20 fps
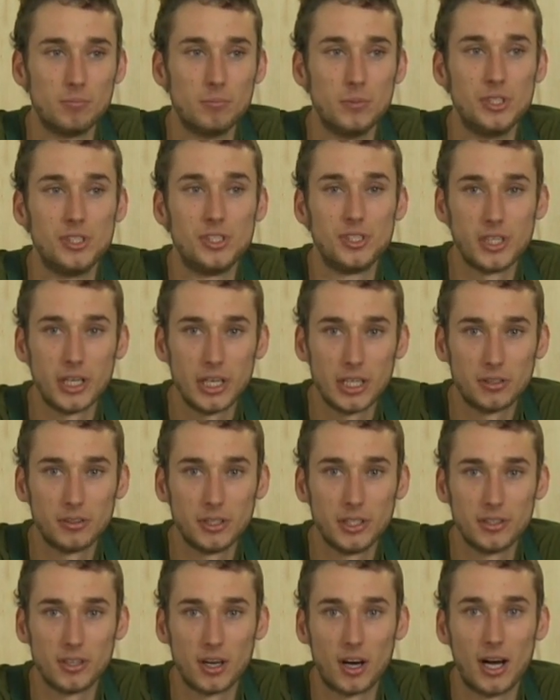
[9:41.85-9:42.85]

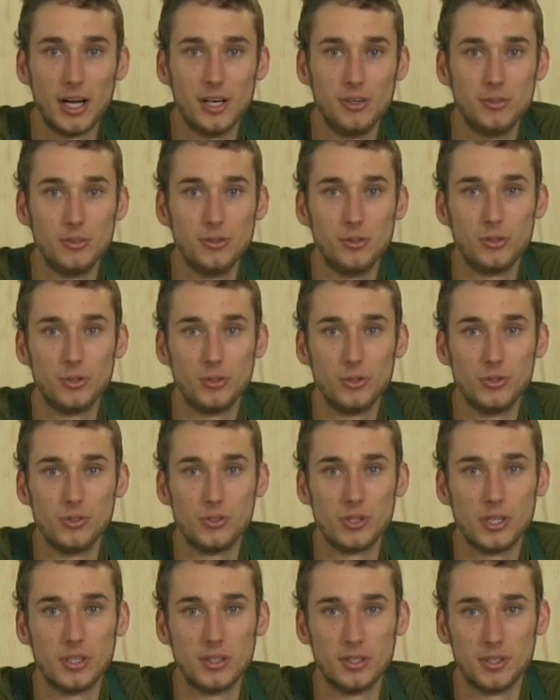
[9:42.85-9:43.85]
machinery that I do
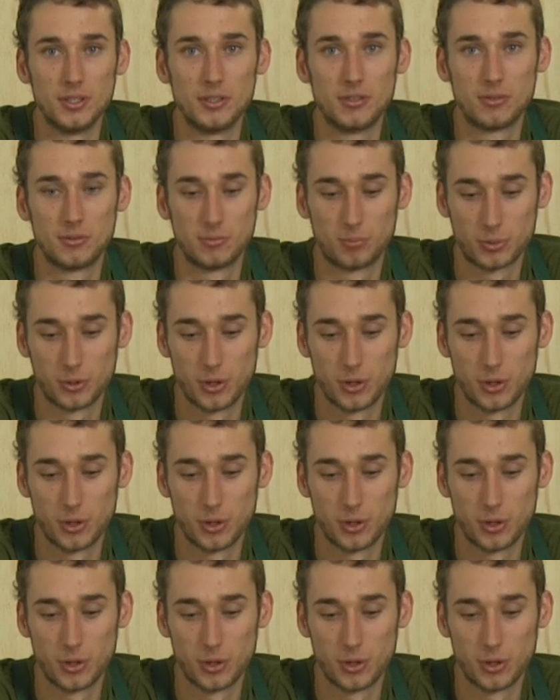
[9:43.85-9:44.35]
use in this